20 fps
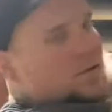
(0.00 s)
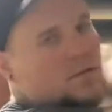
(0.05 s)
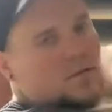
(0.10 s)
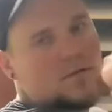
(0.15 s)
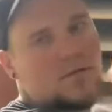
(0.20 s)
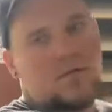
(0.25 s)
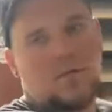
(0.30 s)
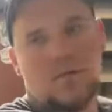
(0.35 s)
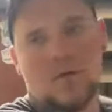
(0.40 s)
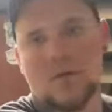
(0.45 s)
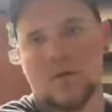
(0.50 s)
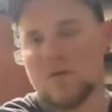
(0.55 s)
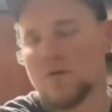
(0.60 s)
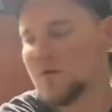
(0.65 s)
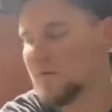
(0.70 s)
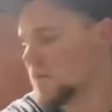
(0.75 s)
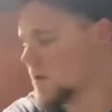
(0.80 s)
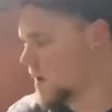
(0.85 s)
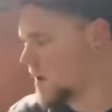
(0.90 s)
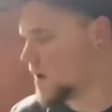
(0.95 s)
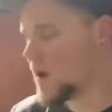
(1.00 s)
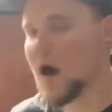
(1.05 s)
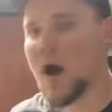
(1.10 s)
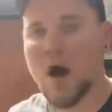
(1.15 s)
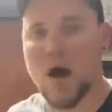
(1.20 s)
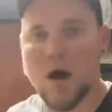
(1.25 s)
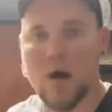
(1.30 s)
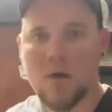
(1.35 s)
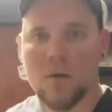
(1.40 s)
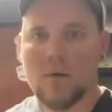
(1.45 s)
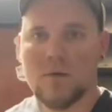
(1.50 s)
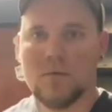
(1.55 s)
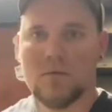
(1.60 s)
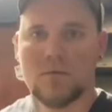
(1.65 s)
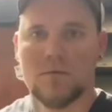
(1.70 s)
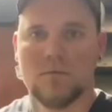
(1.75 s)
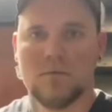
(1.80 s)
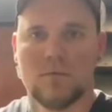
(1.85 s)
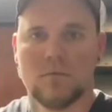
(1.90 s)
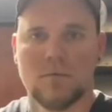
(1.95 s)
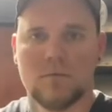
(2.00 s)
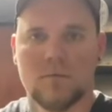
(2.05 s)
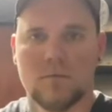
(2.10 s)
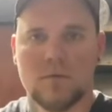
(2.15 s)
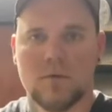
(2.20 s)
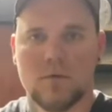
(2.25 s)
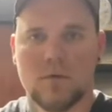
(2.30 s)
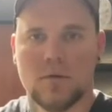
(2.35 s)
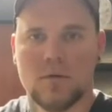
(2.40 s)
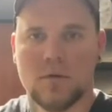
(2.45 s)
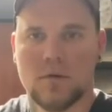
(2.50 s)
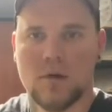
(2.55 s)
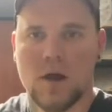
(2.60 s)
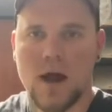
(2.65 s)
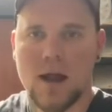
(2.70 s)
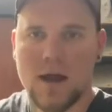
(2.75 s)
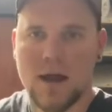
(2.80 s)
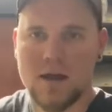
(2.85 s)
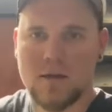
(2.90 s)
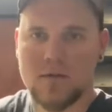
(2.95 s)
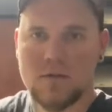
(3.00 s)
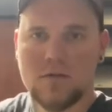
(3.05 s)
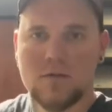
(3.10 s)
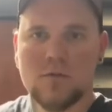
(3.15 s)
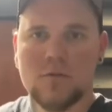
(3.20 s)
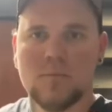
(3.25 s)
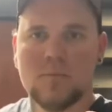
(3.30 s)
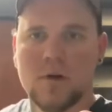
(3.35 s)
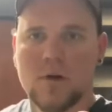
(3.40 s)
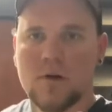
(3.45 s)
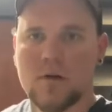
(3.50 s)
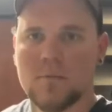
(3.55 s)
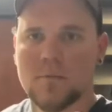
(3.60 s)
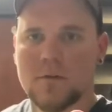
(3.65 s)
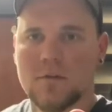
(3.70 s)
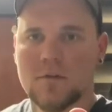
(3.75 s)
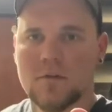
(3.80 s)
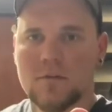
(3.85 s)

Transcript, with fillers: on the room. Oh, I got two new burms,